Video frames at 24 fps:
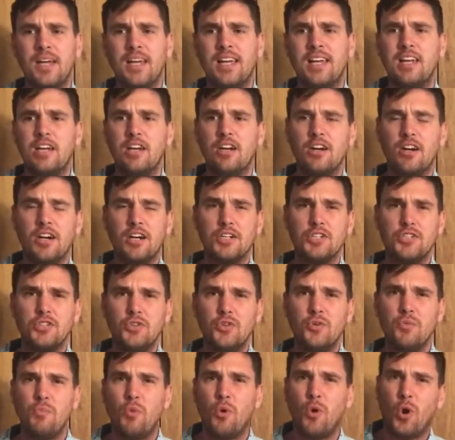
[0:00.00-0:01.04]
Here are
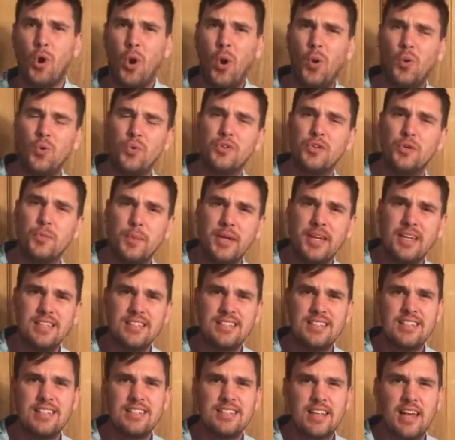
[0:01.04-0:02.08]
two more older
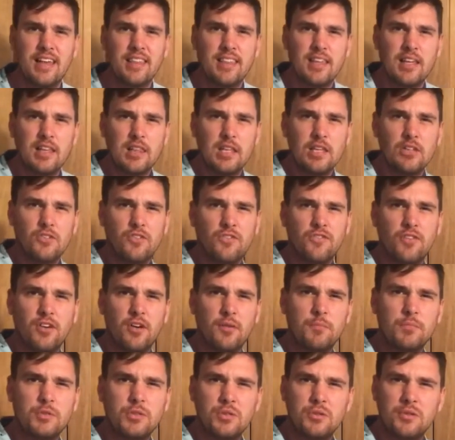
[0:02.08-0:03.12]
pieces. I think these are
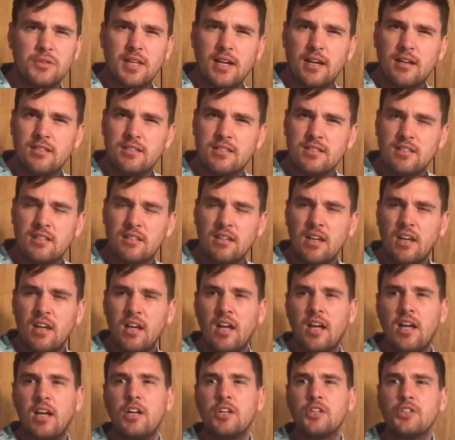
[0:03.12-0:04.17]
from
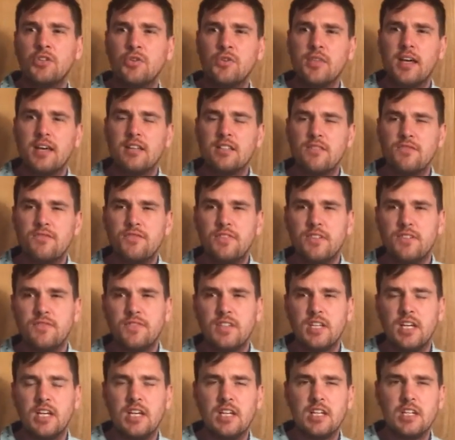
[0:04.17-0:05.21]

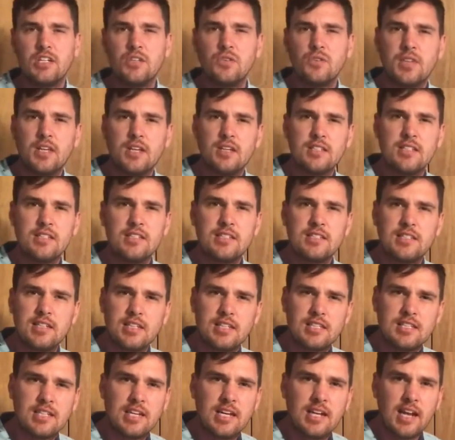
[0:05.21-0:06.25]
2015,
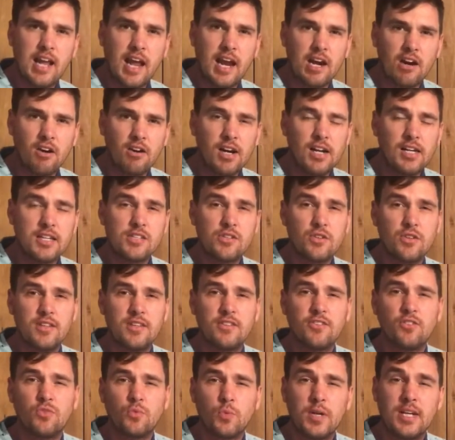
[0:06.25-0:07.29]
2016 era. So
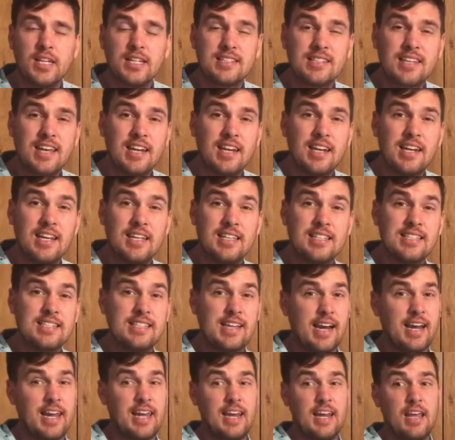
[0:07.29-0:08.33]
this is when he's getting his
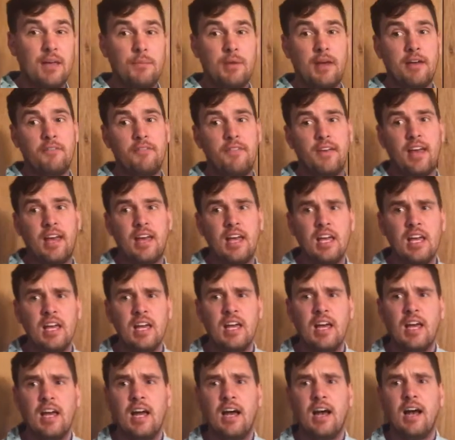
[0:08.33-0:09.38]
second MFA.
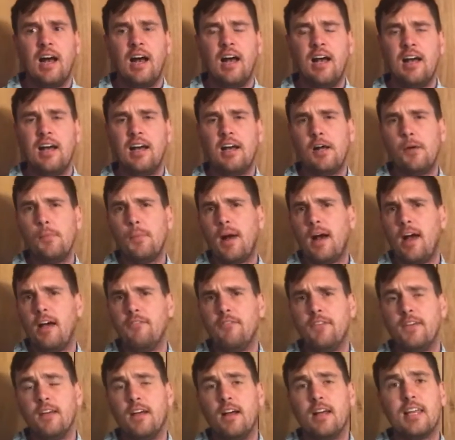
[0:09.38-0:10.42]
I
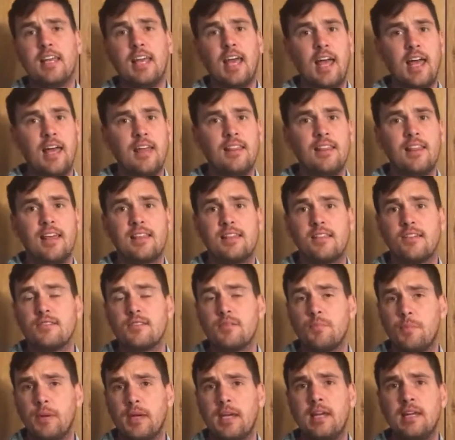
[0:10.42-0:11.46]
feel again like
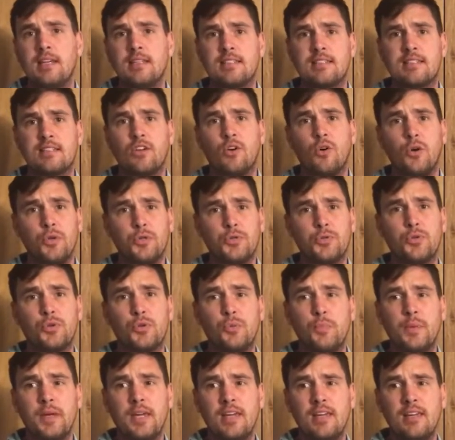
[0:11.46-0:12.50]
there's a piece,
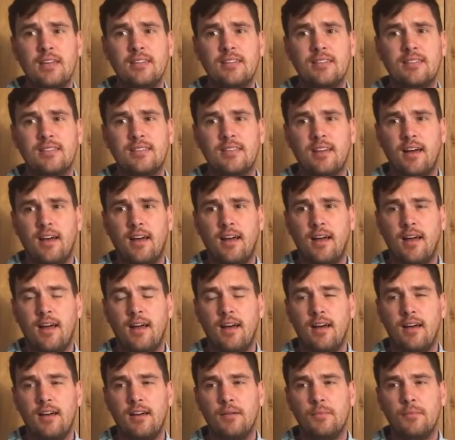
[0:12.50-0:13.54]
cultural piece
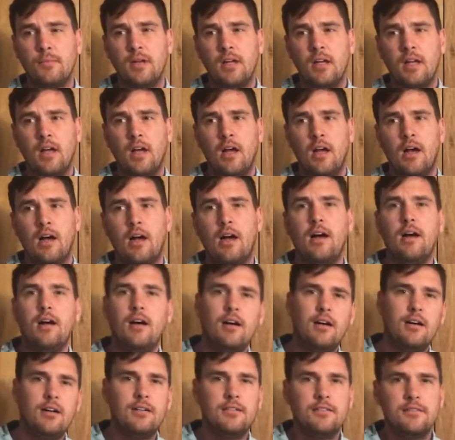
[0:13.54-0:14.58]

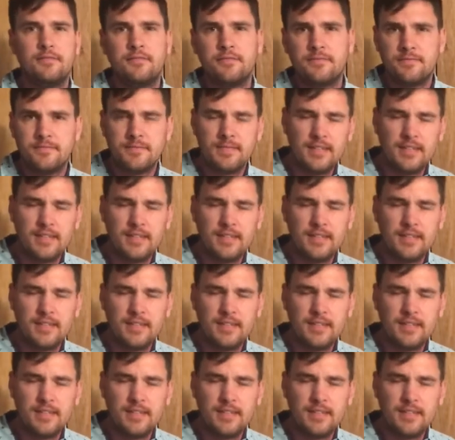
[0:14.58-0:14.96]
of